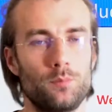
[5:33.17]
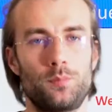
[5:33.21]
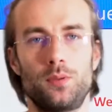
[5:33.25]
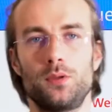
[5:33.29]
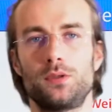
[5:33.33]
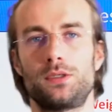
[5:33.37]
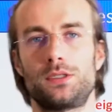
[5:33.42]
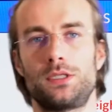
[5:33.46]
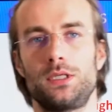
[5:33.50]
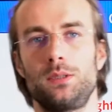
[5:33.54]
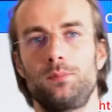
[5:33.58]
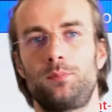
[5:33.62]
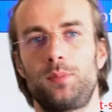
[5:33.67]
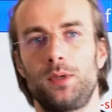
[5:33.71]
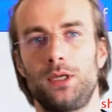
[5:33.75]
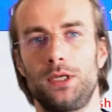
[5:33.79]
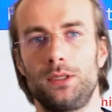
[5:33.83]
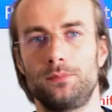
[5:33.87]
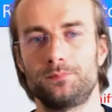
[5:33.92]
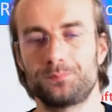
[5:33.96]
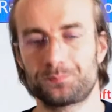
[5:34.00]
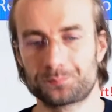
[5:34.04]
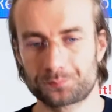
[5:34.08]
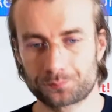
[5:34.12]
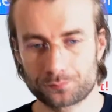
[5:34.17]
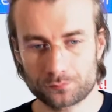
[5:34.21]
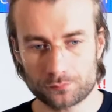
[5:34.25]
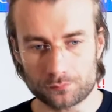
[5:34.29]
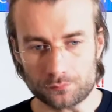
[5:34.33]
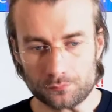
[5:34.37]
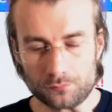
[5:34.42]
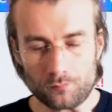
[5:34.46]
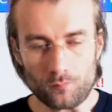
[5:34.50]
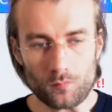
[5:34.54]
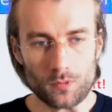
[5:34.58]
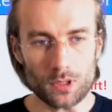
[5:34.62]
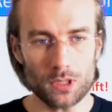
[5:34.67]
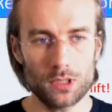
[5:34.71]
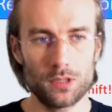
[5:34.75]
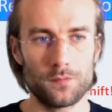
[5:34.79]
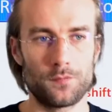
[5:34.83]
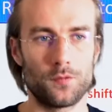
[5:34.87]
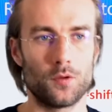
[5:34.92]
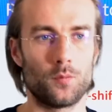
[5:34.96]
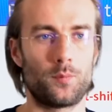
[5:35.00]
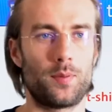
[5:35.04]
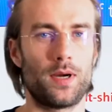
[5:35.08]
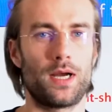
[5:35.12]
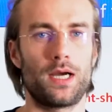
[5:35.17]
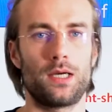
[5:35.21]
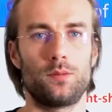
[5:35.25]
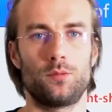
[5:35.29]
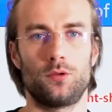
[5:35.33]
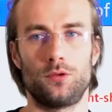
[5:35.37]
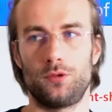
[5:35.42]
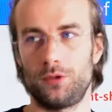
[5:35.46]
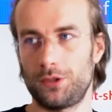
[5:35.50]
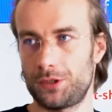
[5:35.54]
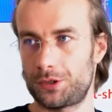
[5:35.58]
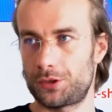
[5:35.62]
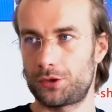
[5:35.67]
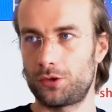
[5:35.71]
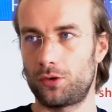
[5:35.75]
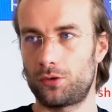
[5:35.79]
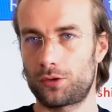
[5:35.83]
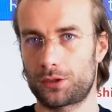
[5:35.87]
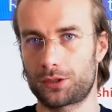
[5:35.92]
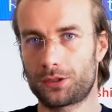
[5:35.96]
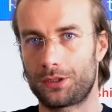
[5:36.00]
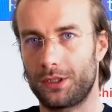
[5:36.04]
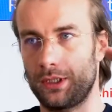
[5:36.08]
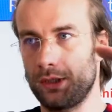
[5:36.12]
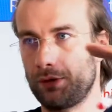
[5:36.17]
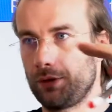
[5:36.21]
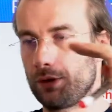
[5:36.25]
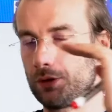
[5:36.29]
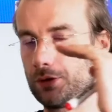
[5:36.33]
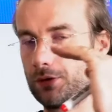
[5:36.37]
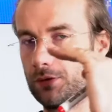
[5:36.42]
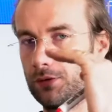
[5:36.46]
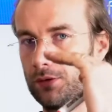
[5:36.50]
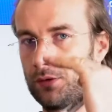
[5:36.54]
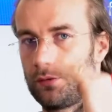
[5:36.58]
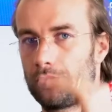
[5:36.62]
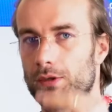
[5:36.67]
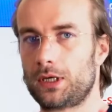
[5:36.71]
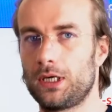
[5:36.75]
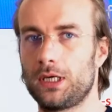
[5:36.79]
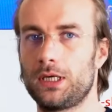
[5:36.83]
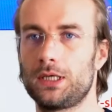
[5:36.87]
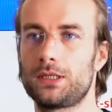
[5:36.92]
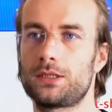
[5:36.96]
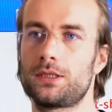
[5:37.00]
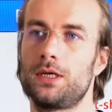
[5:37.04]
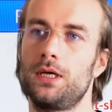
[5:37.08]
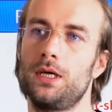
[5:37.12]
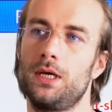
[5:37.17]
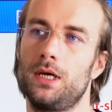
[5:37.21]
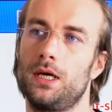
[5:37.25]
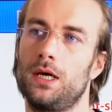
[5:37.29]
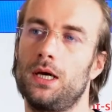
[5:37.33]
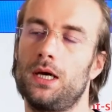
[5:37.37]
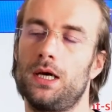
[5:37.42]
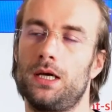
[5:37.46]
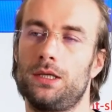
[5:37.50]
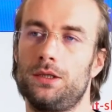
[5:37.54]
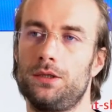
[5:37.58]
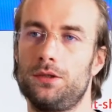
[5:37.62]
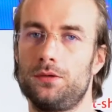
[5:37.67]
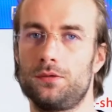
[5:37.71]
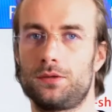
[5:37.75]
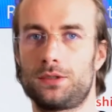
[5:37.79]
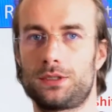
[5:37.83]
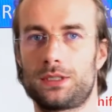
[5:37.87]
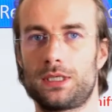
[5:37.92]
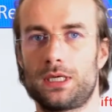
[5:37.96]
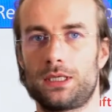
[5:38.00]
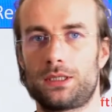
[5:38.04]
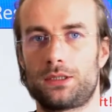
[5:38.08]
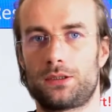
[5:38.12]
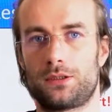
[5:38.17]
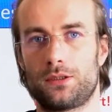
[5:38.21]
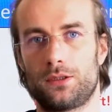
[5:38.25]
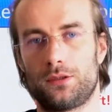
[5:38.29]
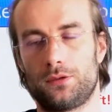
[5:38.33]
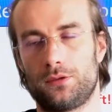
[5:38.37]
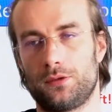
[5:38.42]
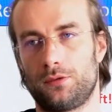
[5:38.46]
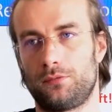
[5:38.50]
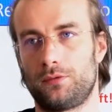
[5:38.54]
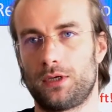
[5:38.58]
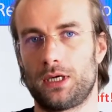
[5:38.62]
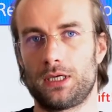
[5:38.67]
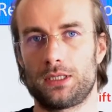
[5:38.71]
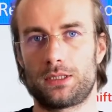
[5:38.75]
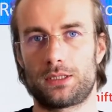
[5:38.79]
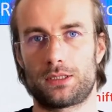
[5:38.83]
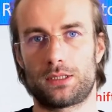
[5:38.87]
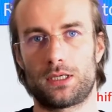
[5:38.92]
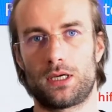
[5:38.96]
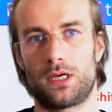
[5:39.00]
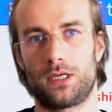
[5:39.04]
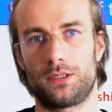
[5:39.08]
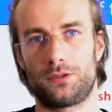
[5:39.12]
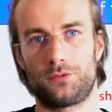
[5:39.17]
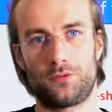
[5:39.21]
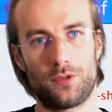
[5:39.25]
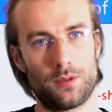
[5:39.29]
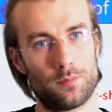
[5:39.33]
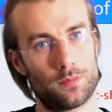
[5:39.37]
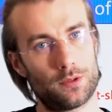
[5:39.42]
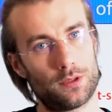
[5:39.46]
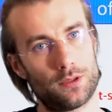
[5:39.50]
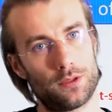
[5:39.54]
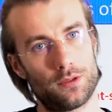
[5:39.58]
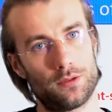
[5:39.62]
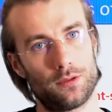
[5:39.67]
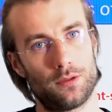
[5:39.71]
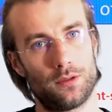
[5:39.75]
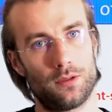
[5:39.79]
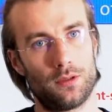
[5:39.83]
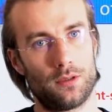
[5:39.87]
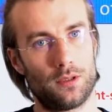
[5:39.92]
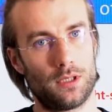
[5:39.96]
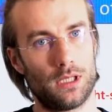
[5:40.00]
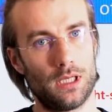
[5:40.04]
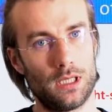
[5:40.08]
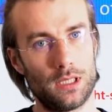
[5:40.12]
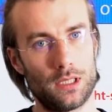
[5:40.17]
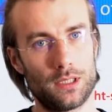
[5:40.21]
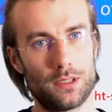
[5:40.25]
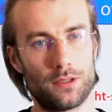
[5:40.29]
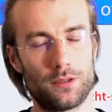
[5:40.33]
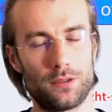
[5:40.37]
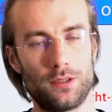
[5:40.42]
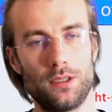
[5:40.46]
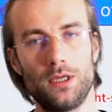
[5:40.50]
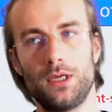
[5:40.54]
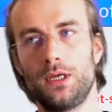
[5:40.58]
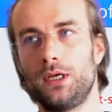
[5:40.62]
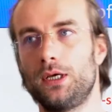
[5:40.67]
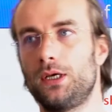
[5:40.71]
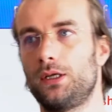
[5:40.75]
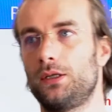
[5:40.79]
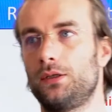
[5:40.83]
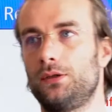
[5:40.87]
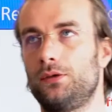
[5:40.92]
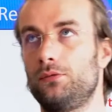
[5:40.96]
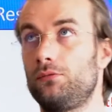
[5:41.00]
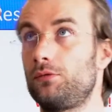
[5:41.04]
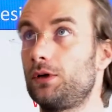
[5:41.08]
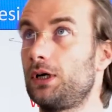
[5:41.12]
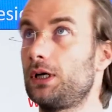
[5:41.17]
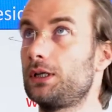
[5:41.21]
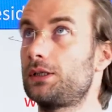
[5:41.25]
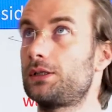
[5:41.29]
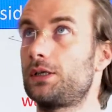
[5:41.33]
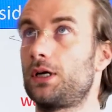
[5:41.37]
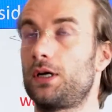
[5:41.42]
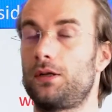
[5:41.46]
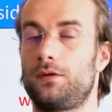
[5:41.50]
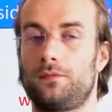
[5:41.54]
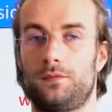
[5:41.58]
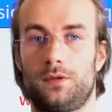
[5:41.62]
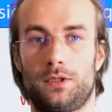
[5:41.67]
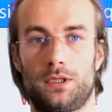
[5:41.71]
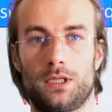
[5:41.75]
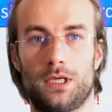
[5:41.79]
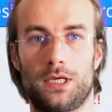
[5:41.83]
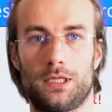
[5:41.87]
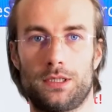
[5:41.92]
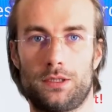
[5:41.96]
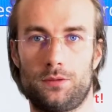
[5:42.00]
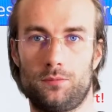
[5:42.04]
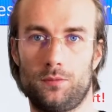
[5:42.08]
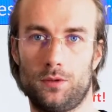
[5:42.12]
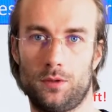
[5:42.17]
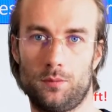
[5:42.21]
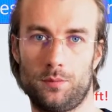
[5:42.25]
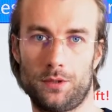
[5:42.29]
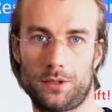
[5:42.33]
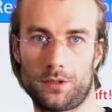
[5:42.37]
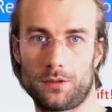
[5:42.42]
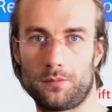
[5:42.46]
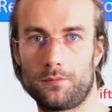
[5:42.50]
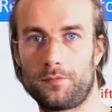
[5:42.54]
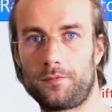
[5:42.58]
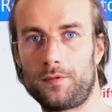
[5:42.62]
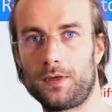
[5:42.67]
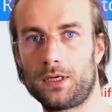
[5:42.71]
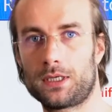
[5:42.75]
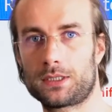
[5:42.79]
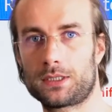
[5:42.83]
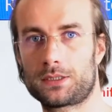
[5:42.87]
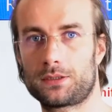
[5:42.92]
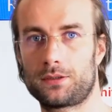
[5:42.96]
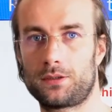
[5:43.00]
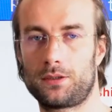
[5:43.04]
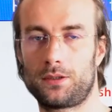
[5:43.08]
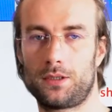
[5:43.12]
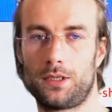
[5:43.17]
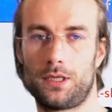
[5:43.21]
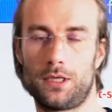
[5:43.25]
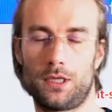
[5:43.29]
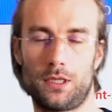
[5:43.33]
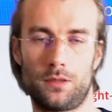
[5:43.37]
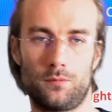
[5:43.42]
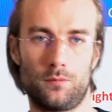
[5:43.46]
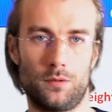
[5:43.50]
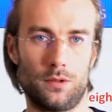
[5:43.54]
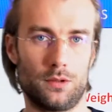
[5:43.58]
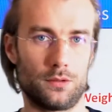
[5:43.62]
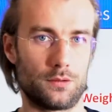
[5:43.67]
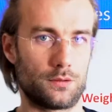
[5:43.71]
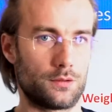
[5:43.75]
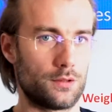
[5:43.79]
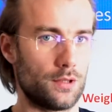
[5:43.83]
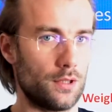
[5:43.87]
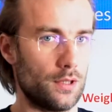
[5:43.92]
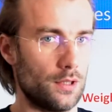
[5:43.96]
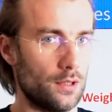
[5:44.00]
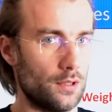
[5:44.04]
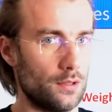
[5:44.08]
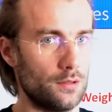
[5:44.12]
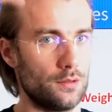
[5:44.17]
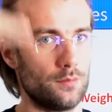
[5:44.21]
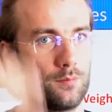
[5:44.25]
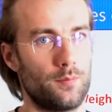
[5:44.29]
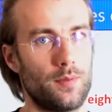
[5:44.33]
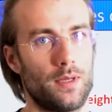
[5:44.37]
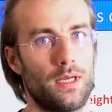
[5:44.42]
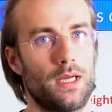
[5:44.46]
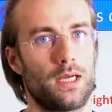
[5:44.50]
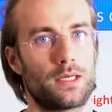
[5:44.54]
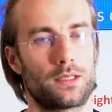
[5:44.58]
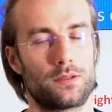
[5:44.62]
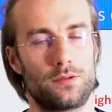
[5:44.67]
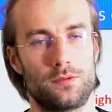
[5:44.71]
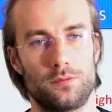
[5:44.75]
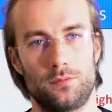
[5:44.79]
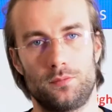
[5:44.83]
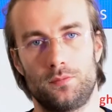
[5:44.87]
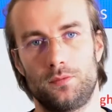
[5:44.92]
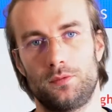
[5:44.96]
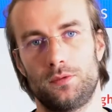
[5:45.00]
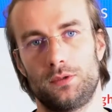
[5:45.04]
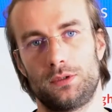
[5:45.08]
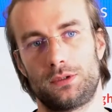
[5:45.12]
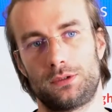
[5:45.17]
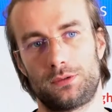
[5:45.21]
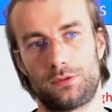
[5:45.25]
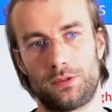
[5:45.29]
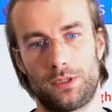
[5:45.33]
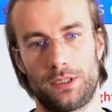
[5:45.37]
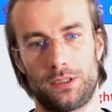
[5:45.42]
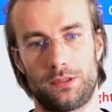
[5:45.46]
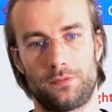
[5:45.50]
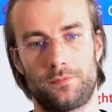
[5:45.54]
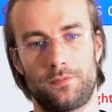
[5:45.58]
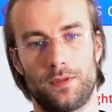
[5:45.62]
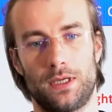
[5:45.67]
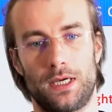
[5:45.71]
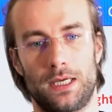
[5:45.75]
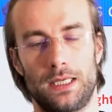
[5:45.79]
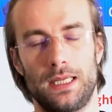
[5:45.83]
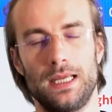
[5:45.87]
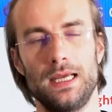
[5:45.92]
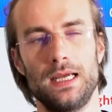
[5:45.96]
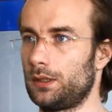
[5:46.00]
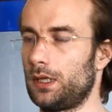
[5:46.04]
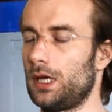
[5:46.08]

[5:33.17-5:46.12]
Put simply, if your paramotor is torque steering to the right and you set the right side trimmer higher, the right side of the glider will become faster and will turn back to straight flight.